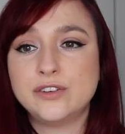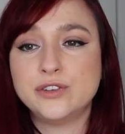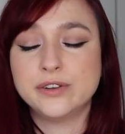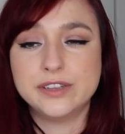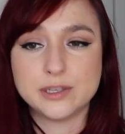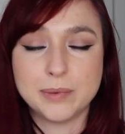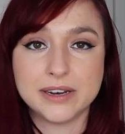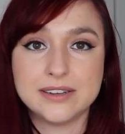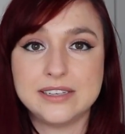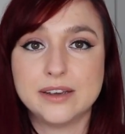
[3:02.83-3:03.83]
During this
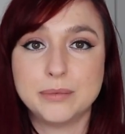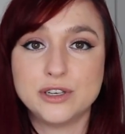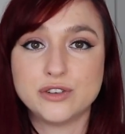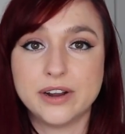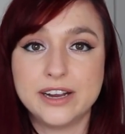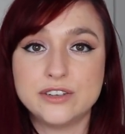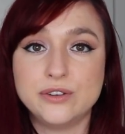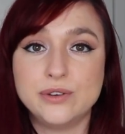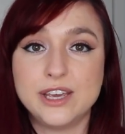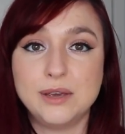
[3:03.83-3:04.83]
pregnancy I've been trying
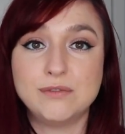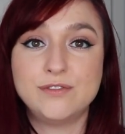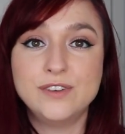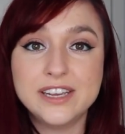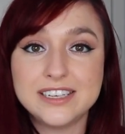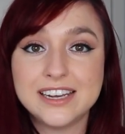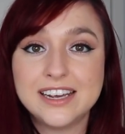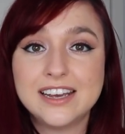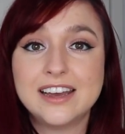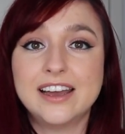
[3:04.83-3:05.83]
to keep fit
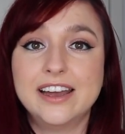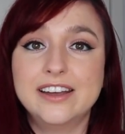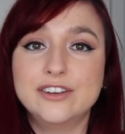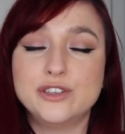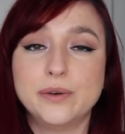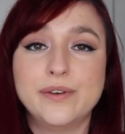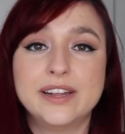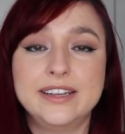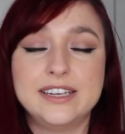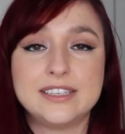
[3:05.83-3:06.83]
and do
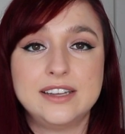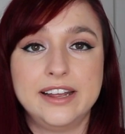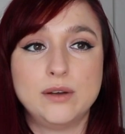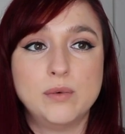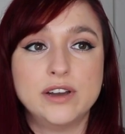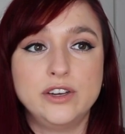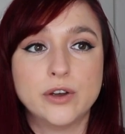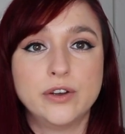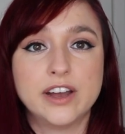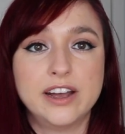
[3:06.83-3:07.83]
at least one
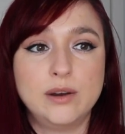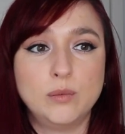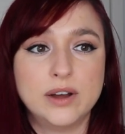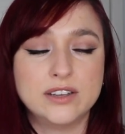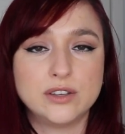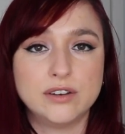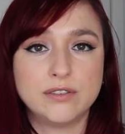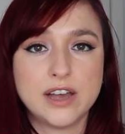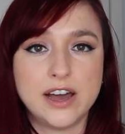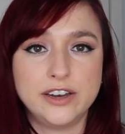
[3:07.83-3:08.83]
yoga and one sort
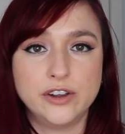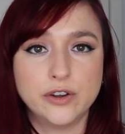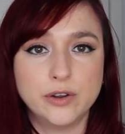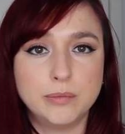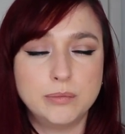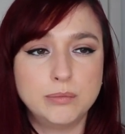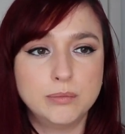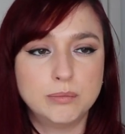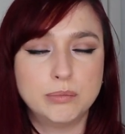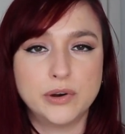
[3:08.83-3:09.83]
of cardio
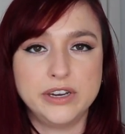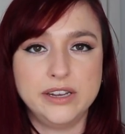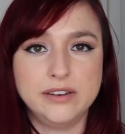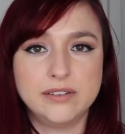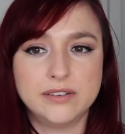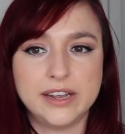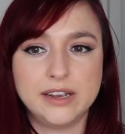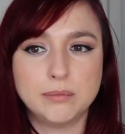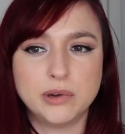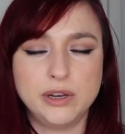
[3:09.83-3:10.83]
body
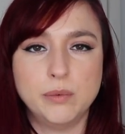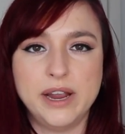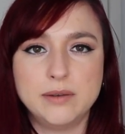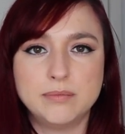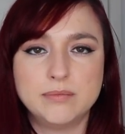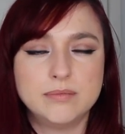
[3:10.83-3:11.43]
weight